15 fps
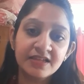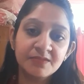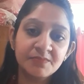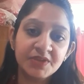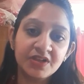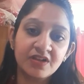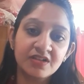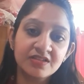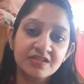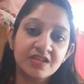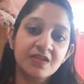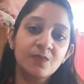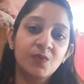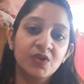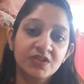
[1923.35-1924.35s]
him because
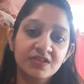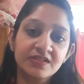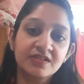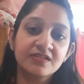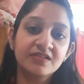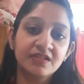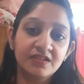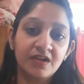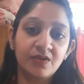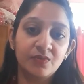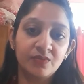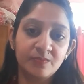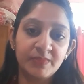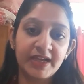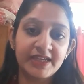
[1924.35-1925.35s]
he wants
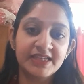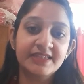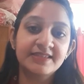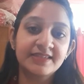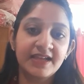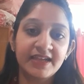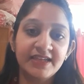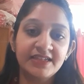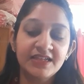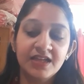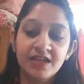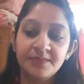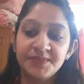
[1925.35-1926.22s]
Sadao by his side,